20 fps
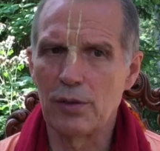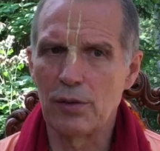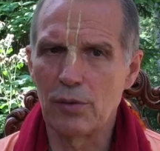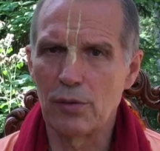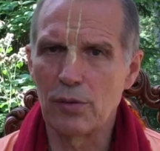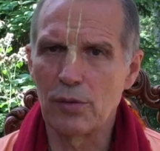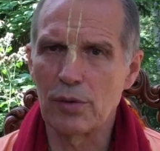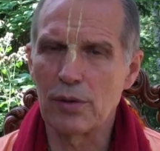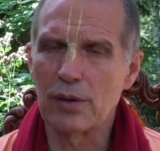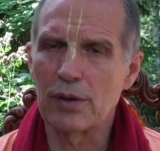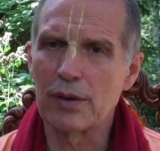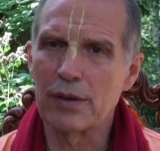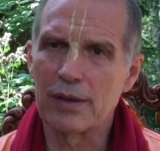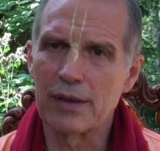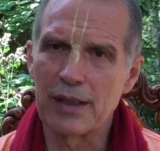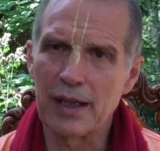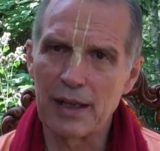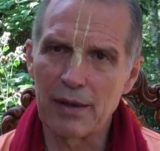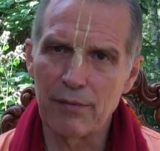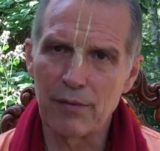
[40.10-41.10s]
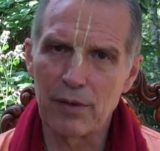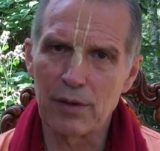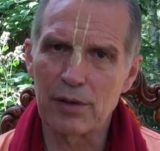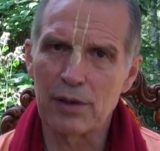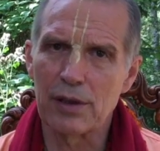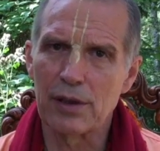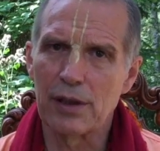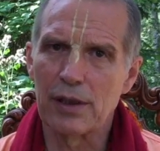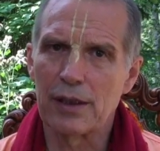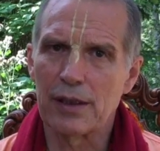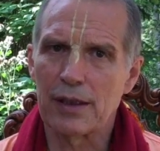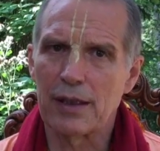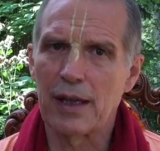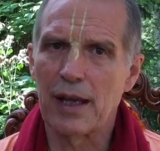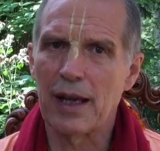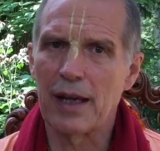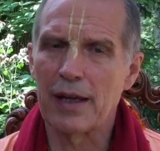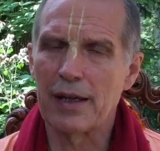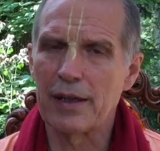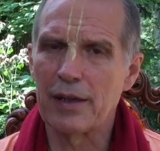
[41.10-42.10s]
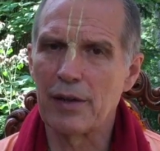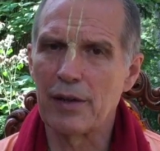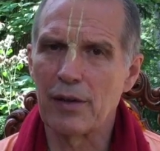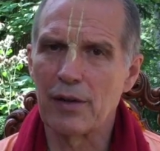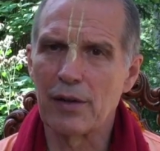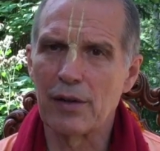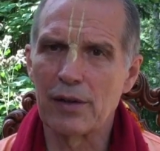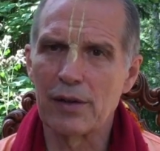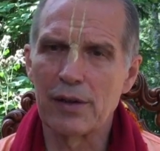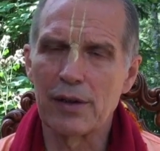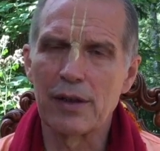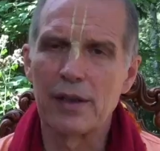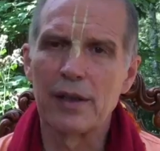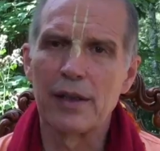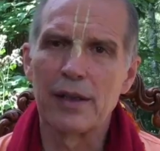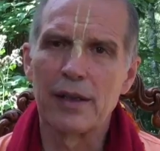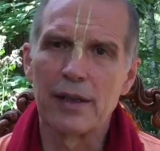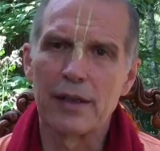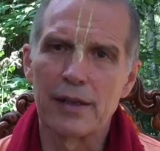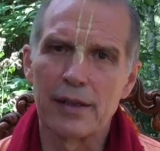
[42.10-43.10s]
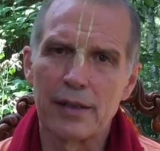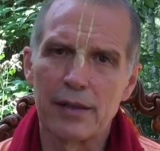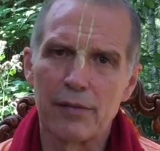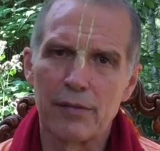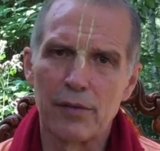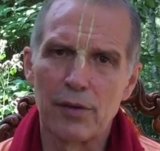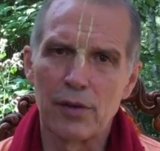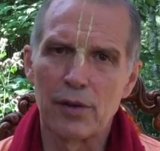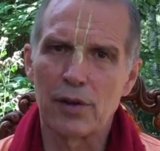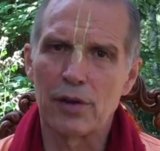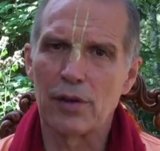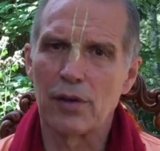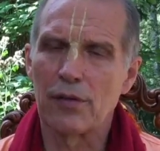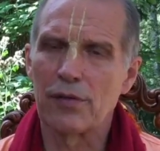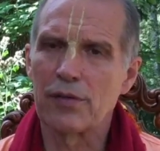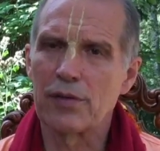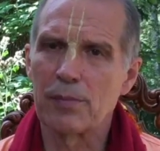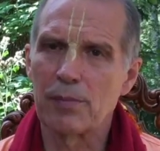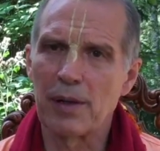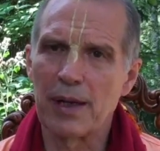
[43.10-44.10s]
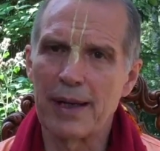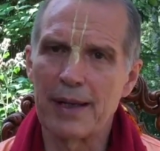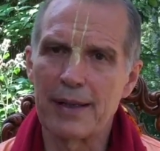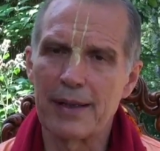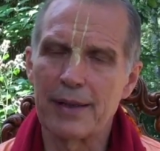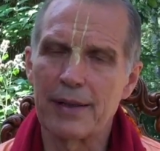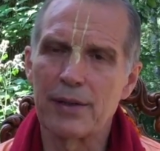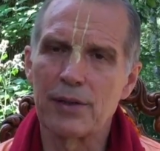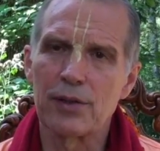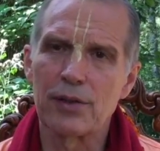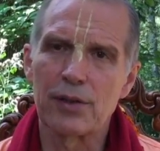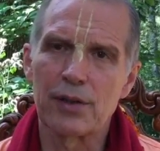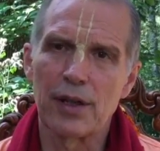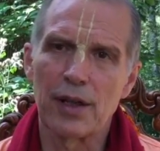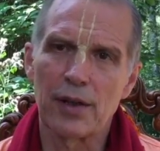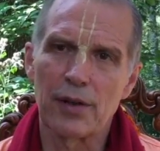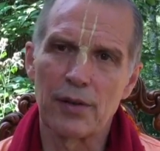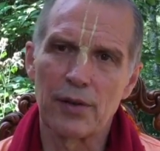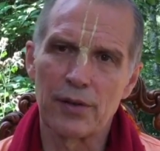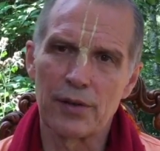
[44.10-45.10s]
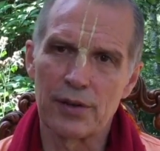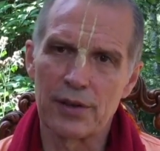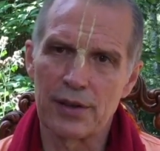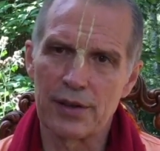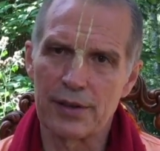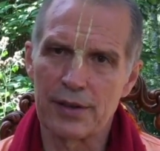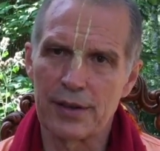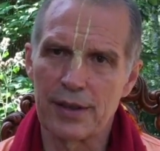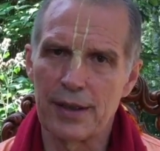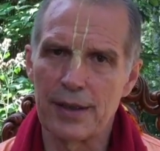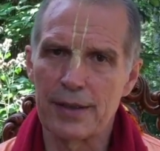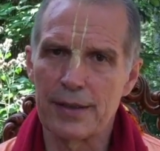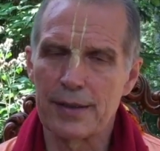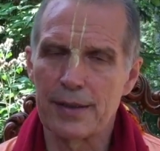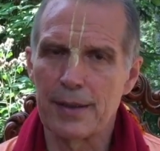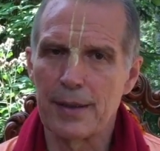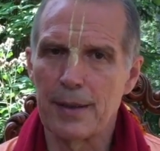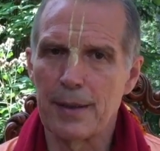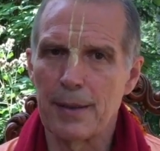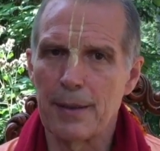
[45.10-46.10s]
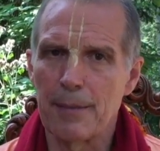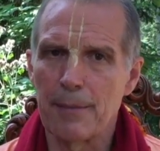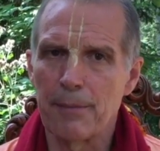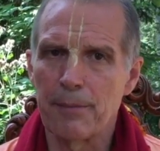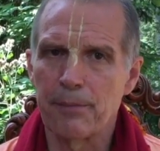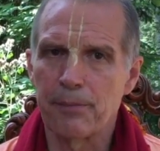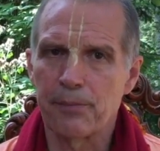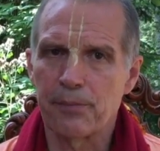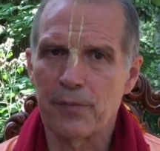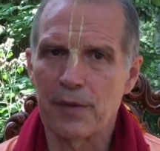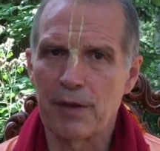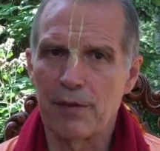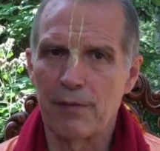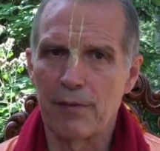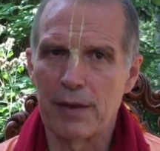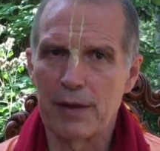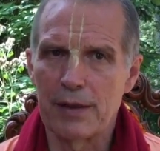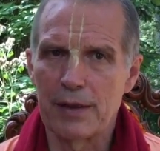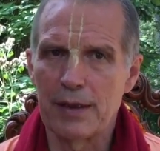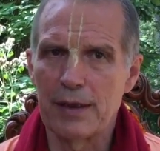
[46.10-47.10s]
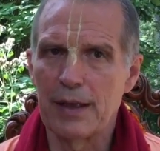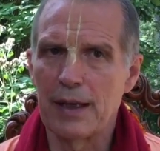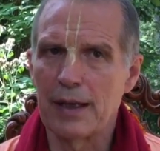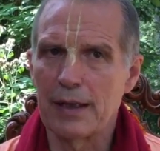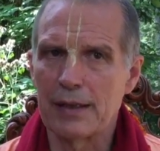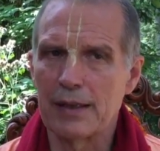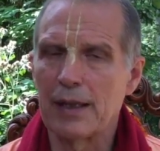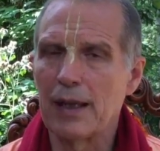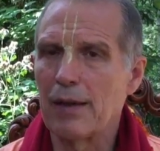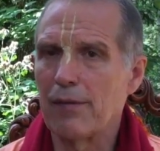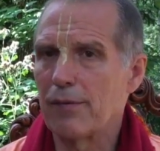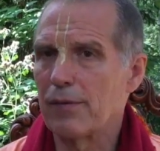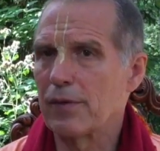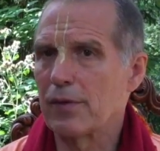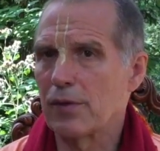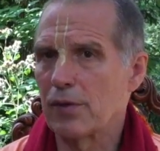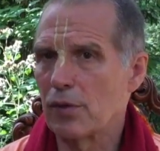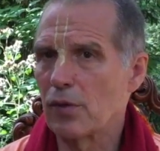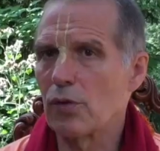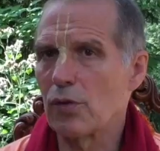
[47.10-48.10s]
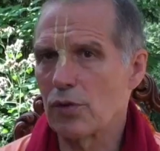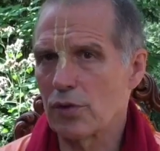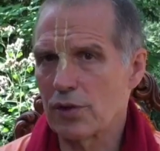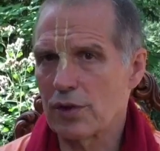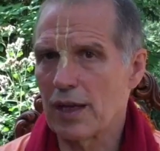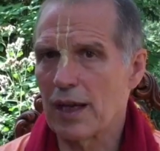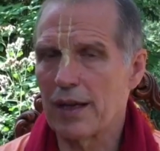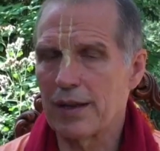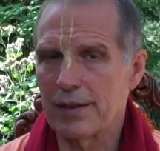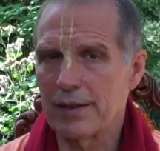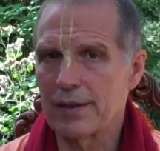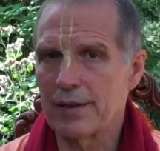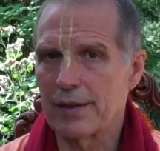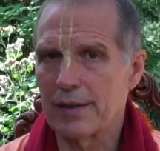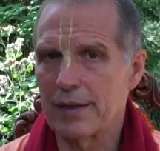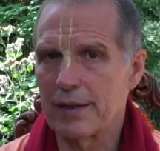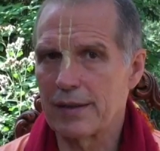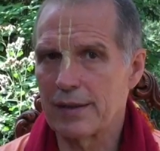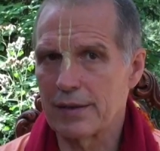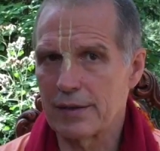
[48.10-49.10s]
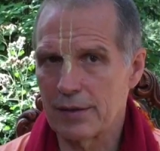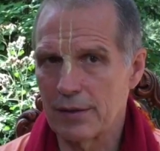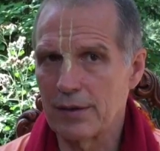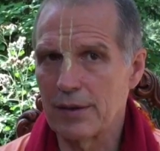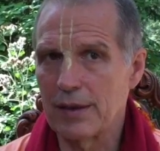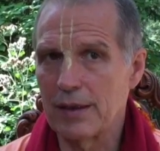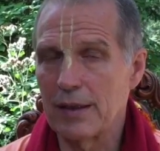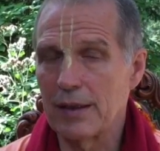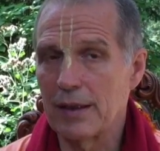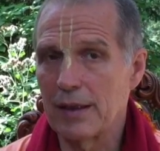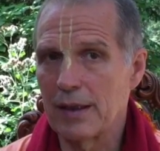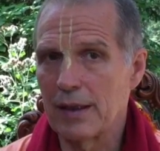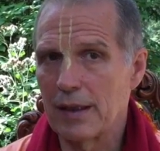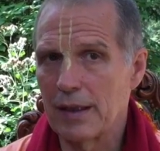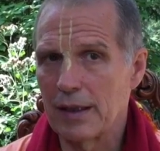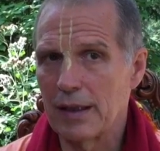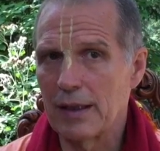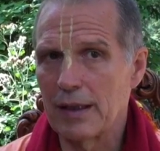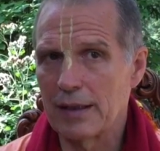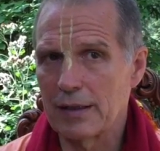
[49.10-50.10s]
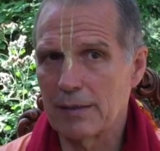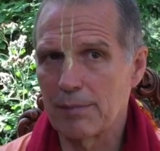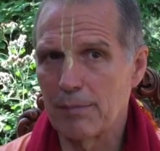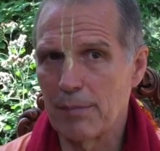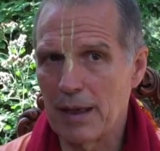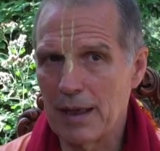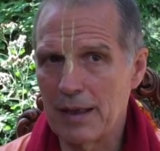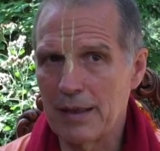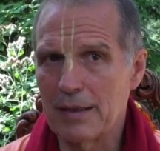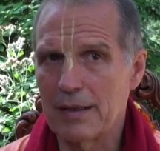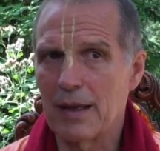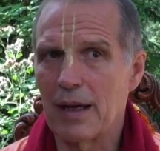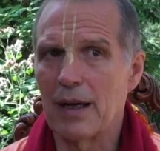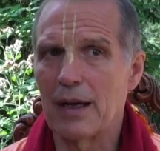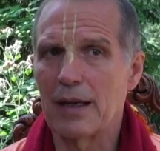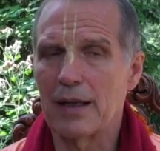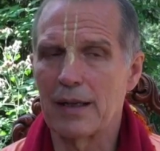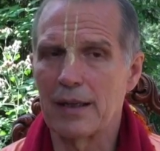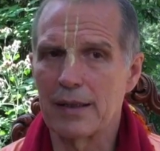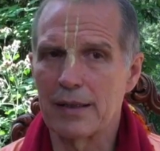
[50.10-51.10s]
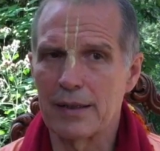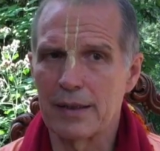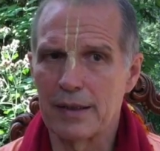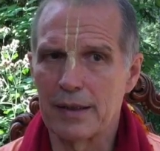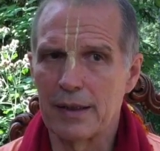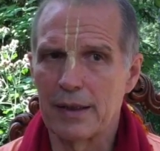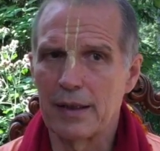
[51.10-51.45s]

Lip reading: knew they would carry on the work of spreading Krishna consciousness when he had left those countries. So his main target